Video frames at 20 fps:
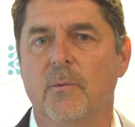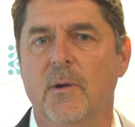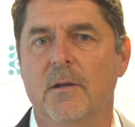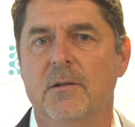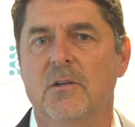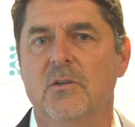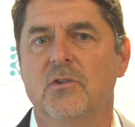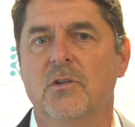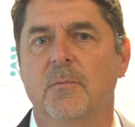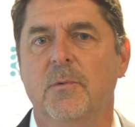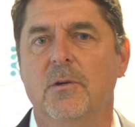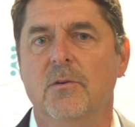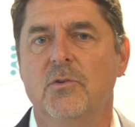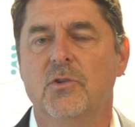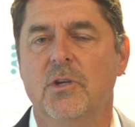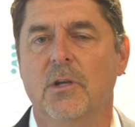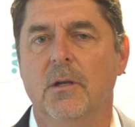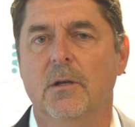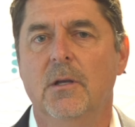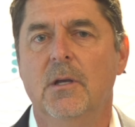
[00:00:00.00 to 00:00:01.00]
around
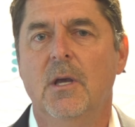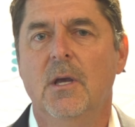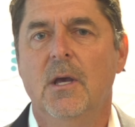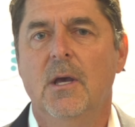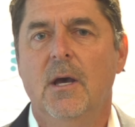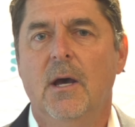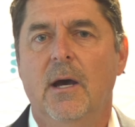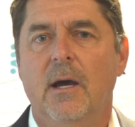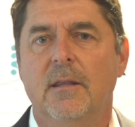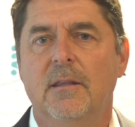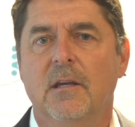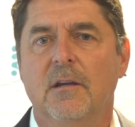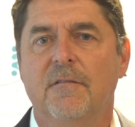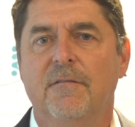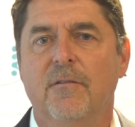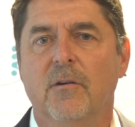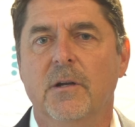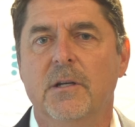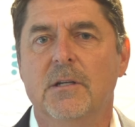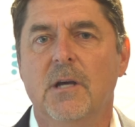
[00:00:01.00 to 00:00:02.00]
distribution. I think
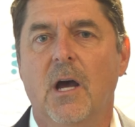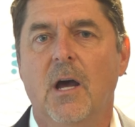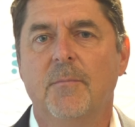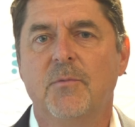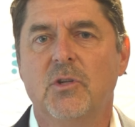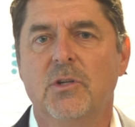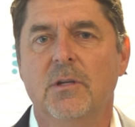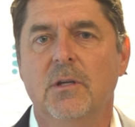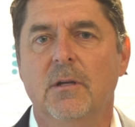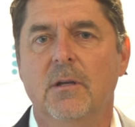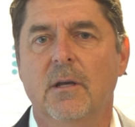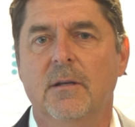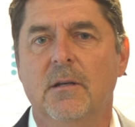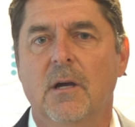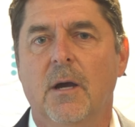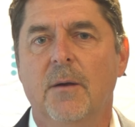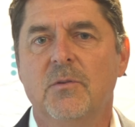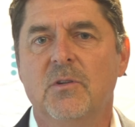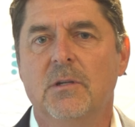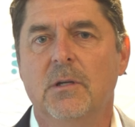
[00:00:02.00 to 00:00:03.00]
for adoption
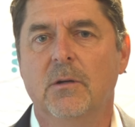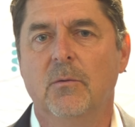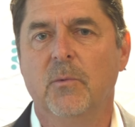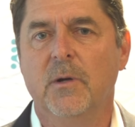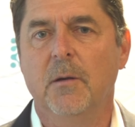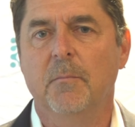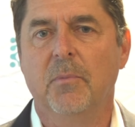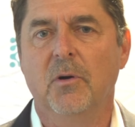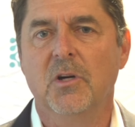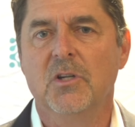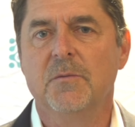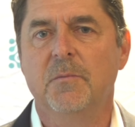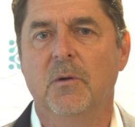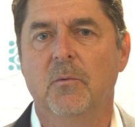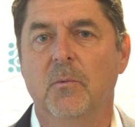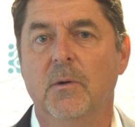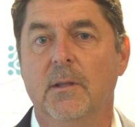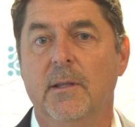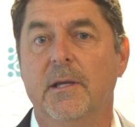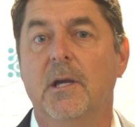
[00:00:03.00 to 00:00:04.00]
and
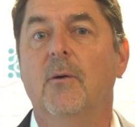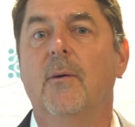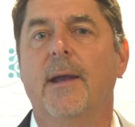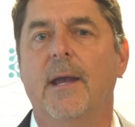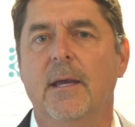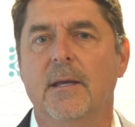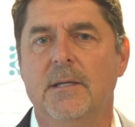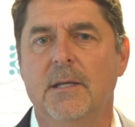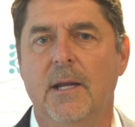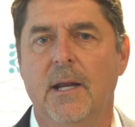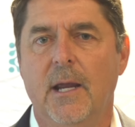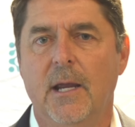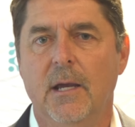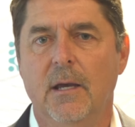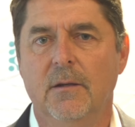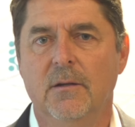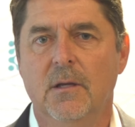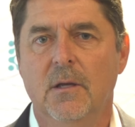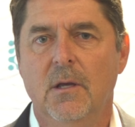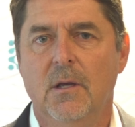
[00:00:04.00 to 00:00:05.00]
reimbursement really go hand in
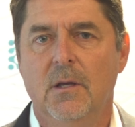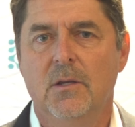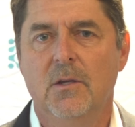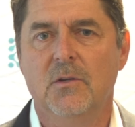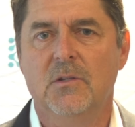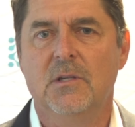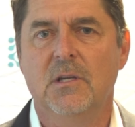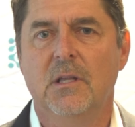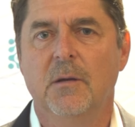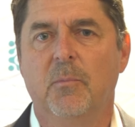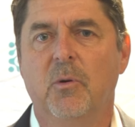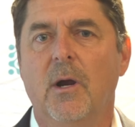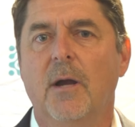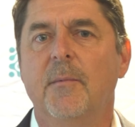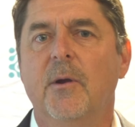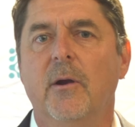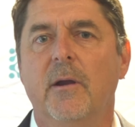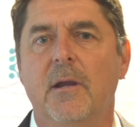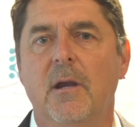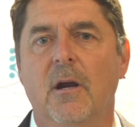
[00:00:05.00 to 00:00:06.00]
hand. You see that
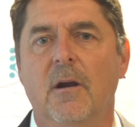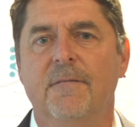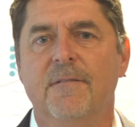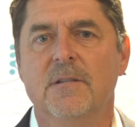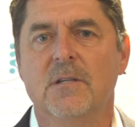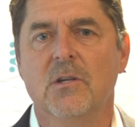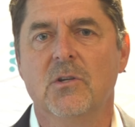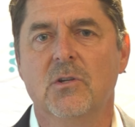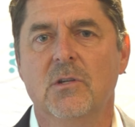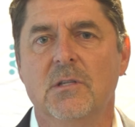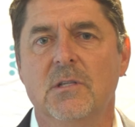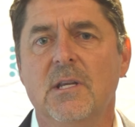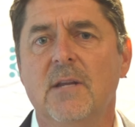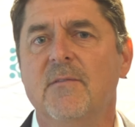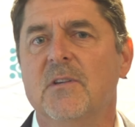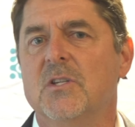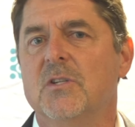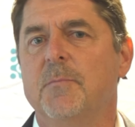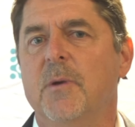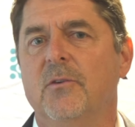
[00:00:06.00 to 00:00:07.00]
primary care physicians,
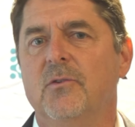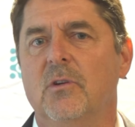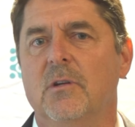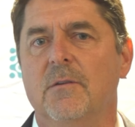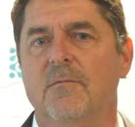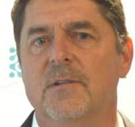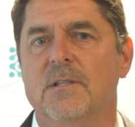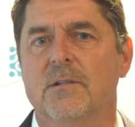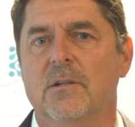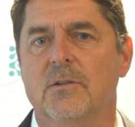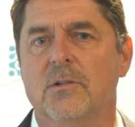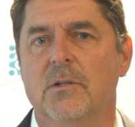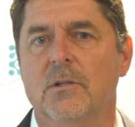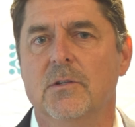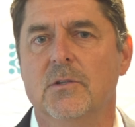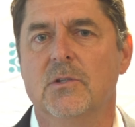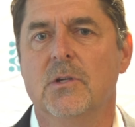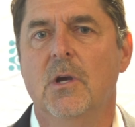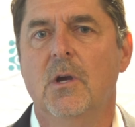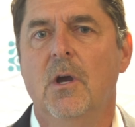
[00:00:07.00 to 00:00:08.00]
even specialty
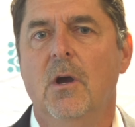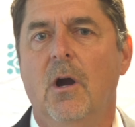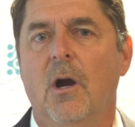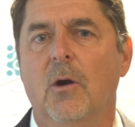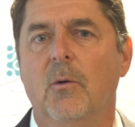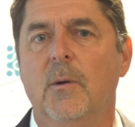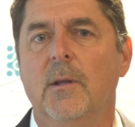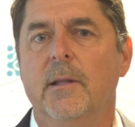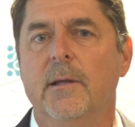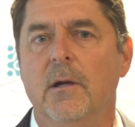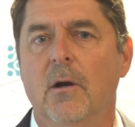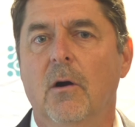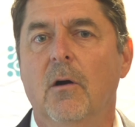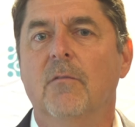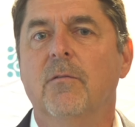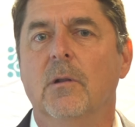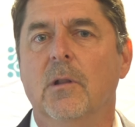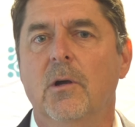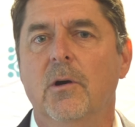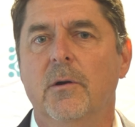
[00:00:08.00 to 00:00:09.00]
physicians, are really
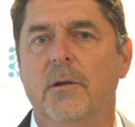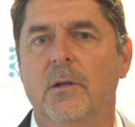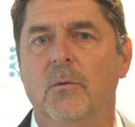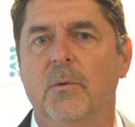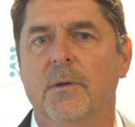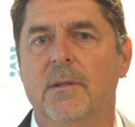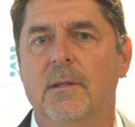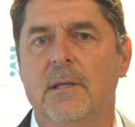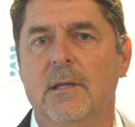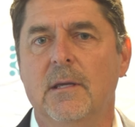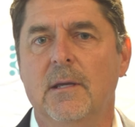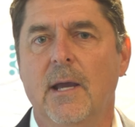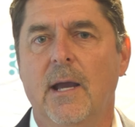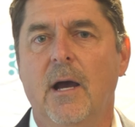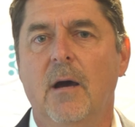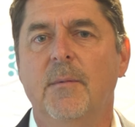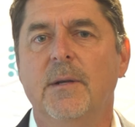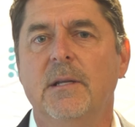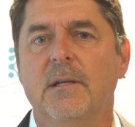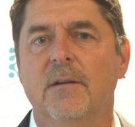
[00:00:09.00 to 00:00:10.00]
overloaded with
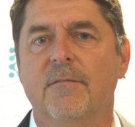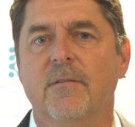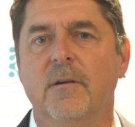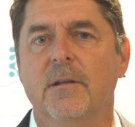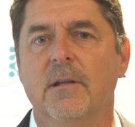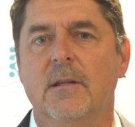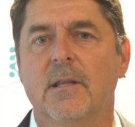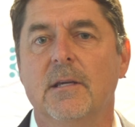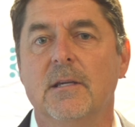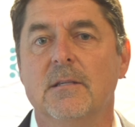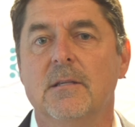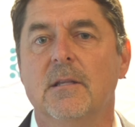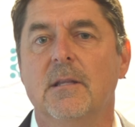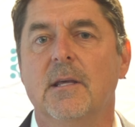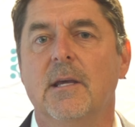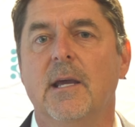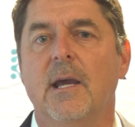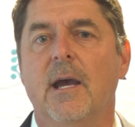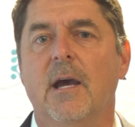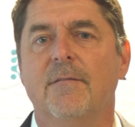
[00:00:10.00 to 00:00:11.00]
how many different things that
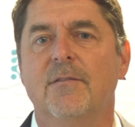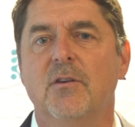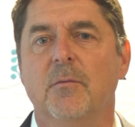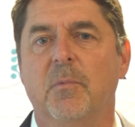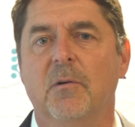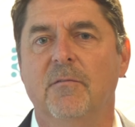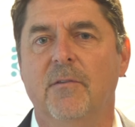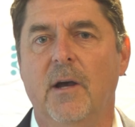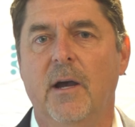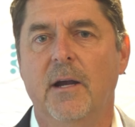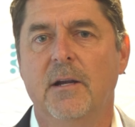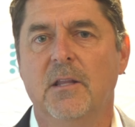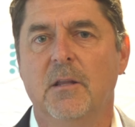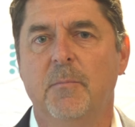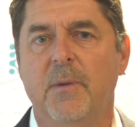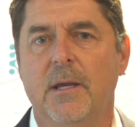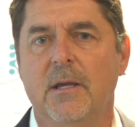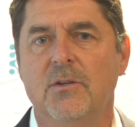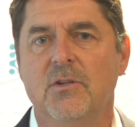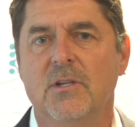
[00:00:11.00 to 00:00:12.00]
they have to provide to the
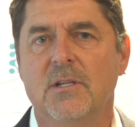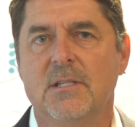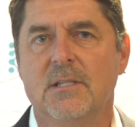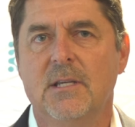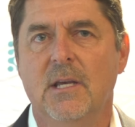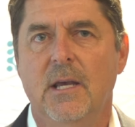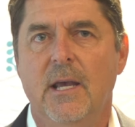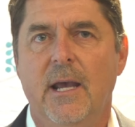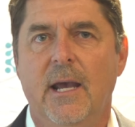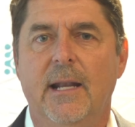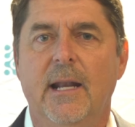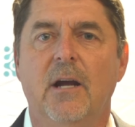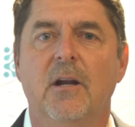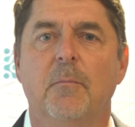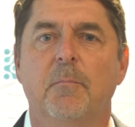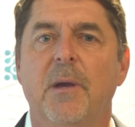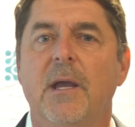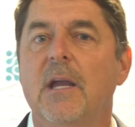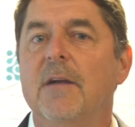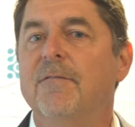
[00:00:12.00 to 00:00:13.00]
patients and how
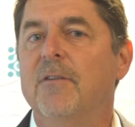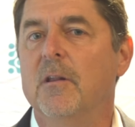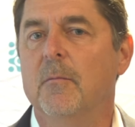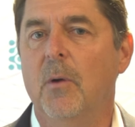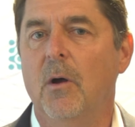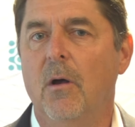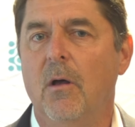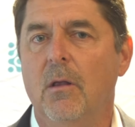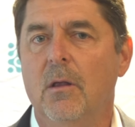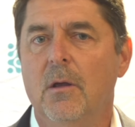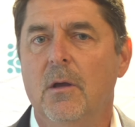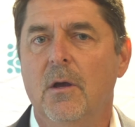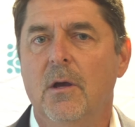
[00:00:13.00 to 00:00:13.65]
to pay for them all.